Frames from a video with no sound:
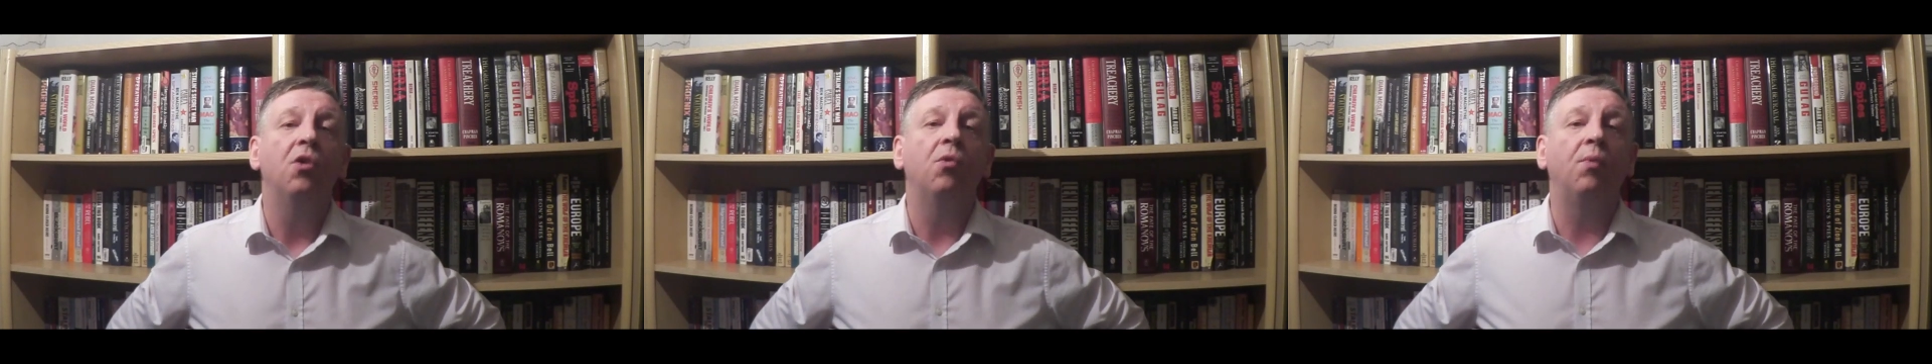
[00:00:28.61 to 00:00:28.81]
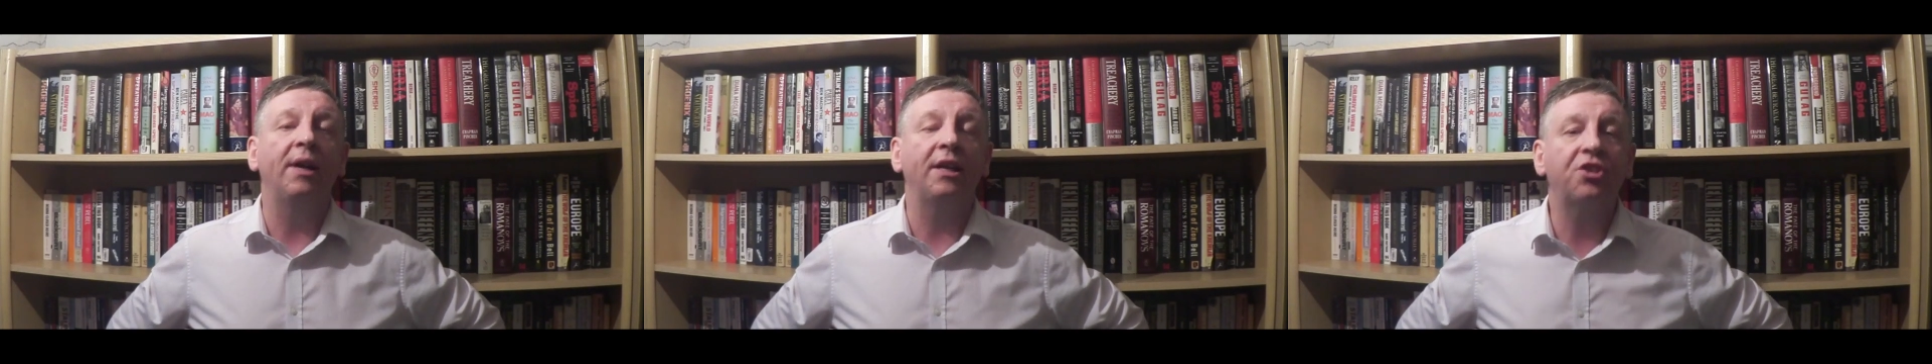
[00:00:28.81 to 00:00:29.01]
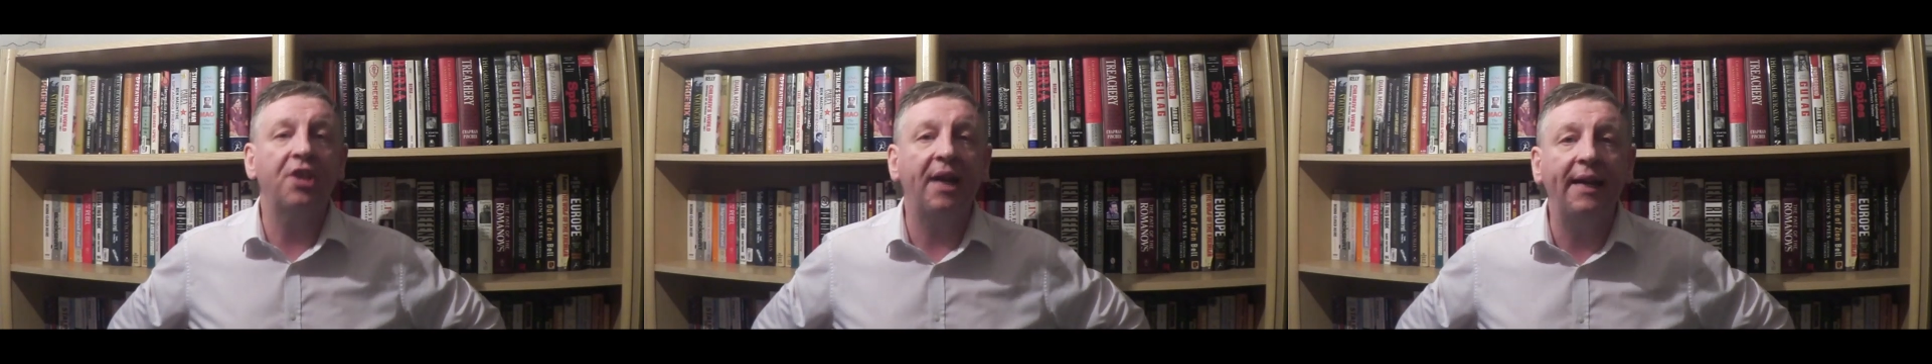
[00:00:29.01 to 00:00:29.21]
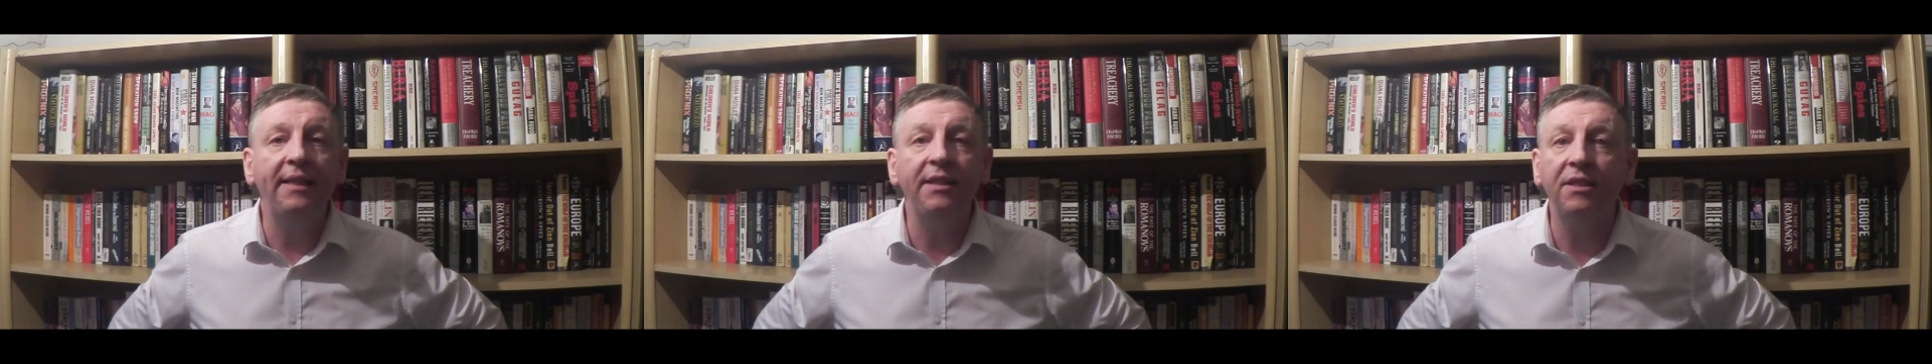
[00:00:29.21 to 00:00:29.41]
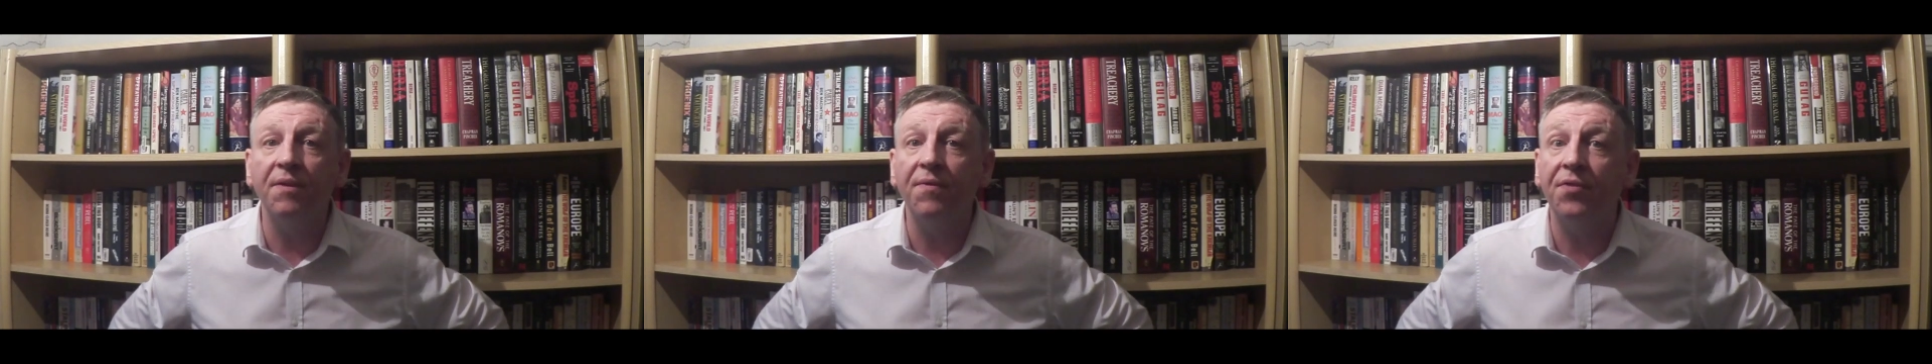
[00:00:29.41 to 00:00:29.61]
where
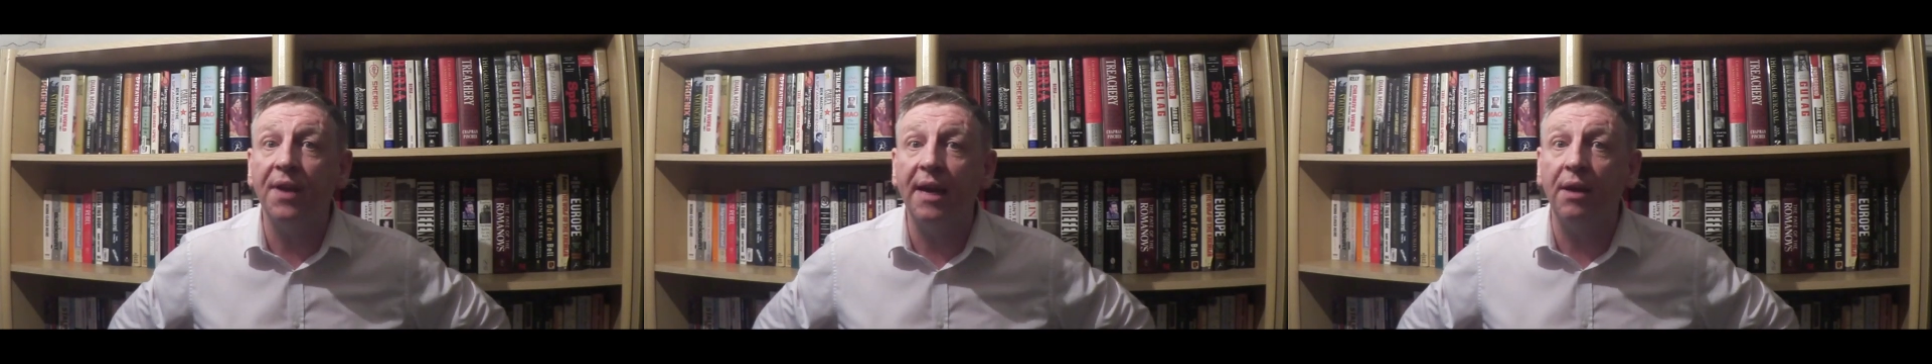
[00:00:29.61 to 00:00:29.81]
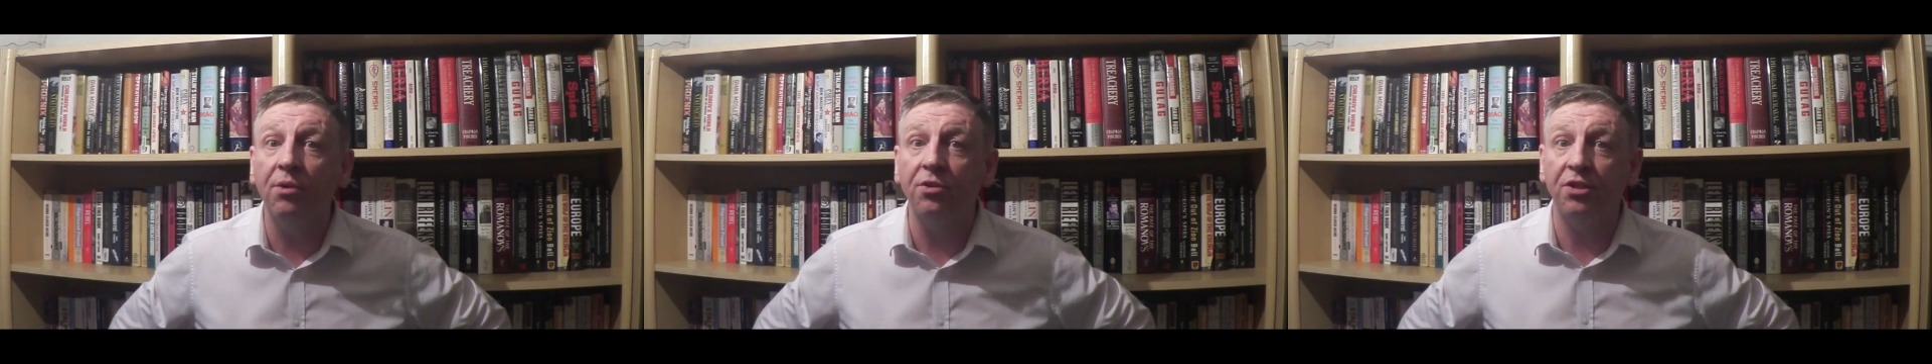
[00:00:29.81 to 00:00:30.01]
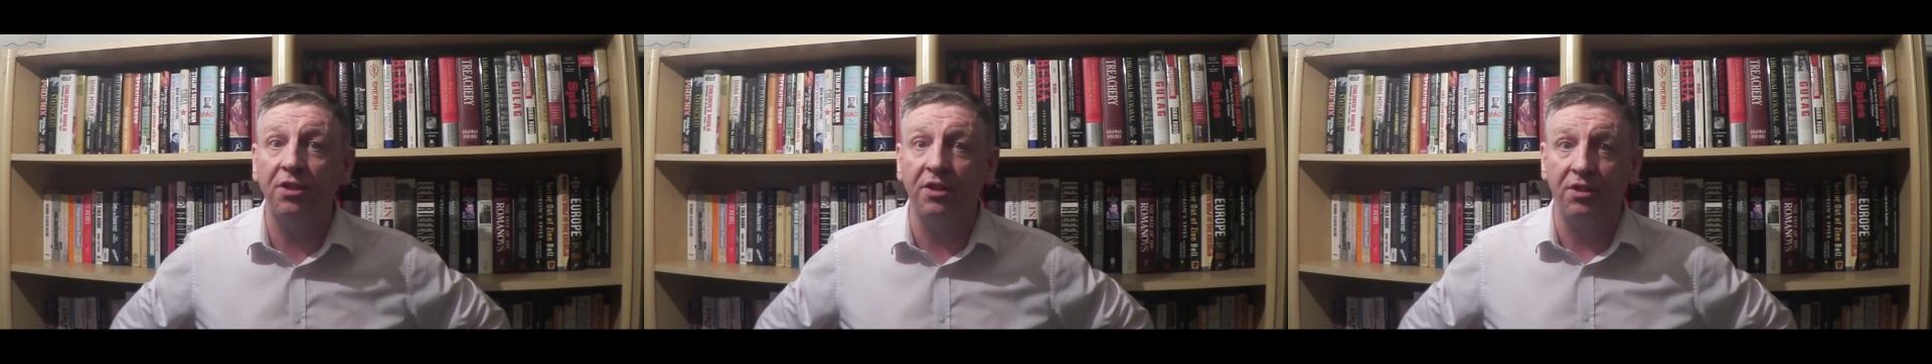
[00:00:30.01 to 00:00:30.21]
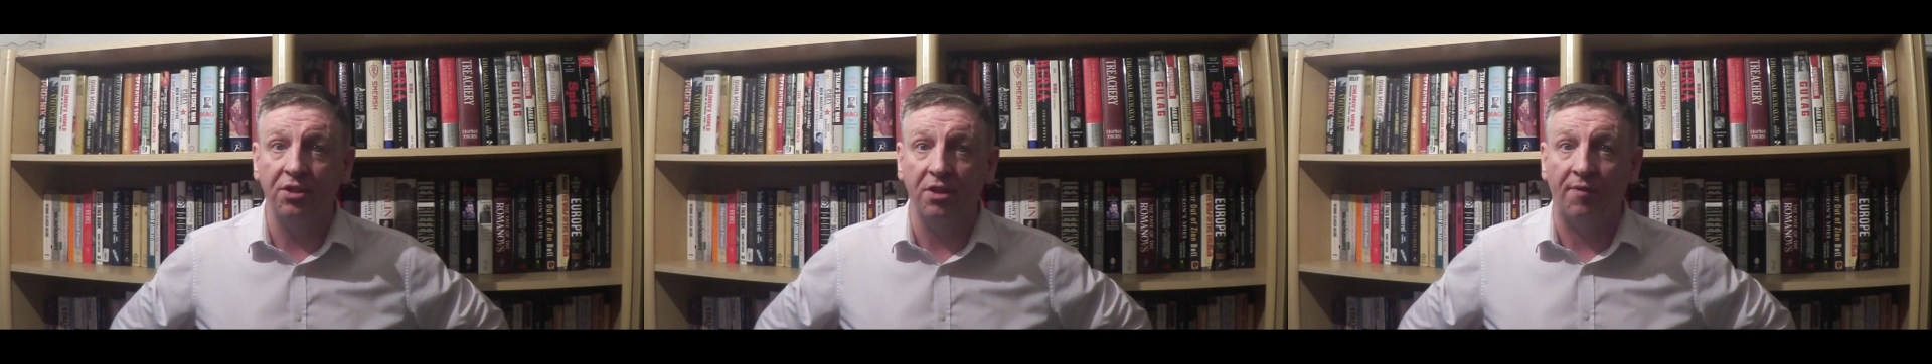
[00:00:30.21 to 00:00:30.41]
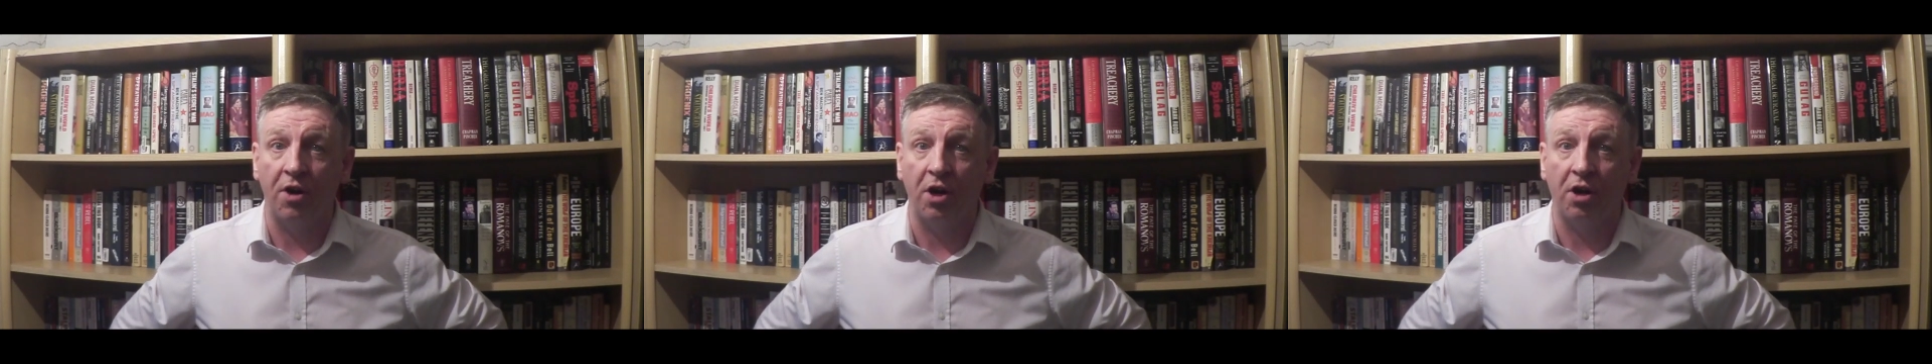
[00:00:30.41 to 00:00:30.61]
tens of thousands
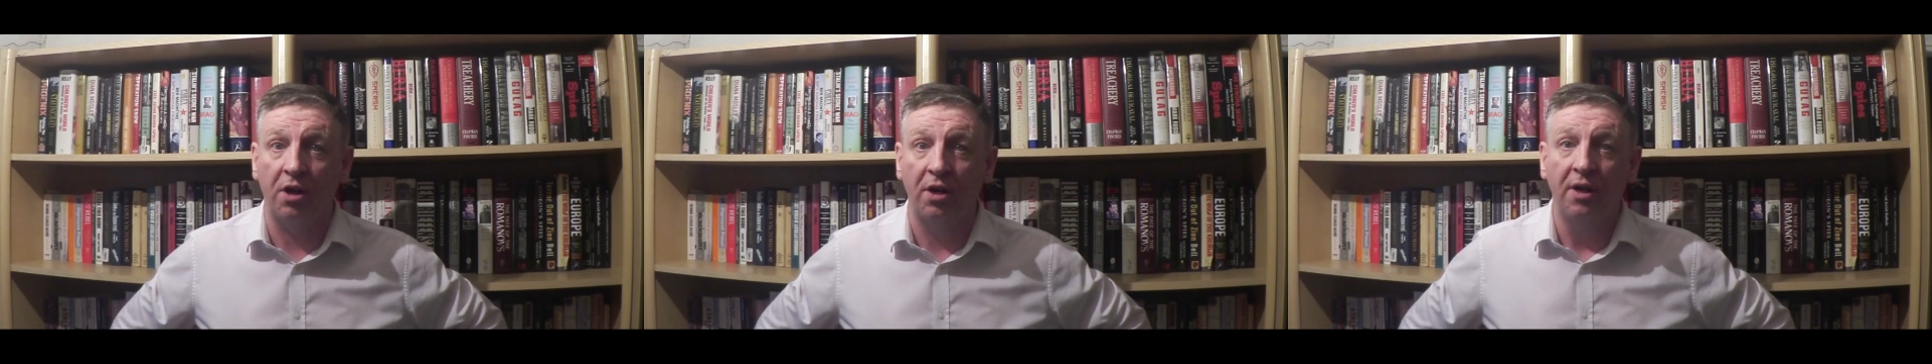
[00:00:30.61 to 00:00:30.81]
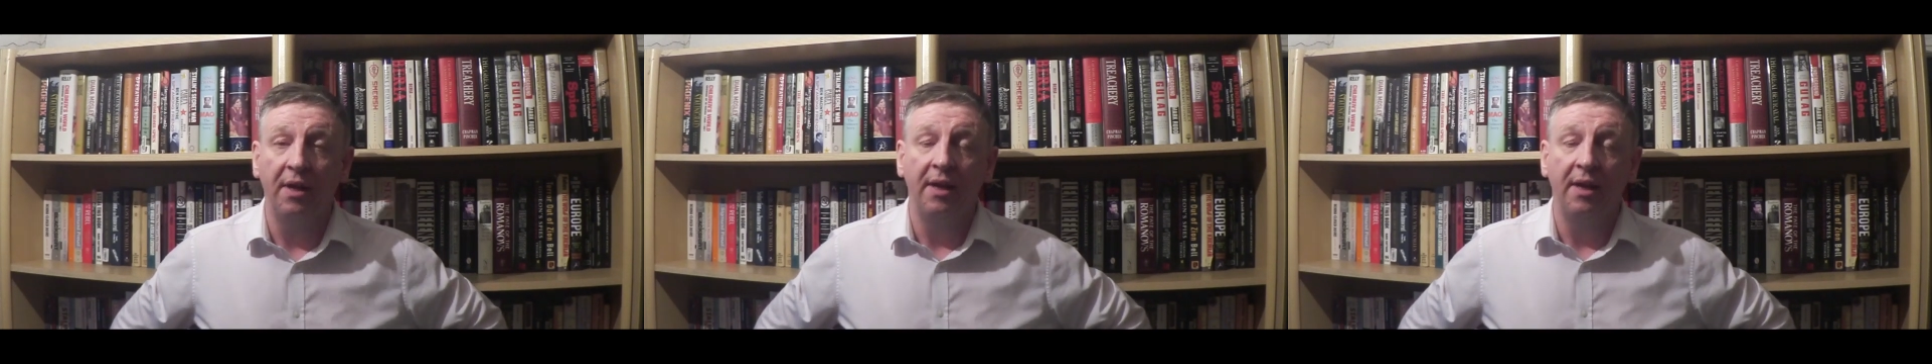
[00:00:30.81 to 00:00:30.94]
of our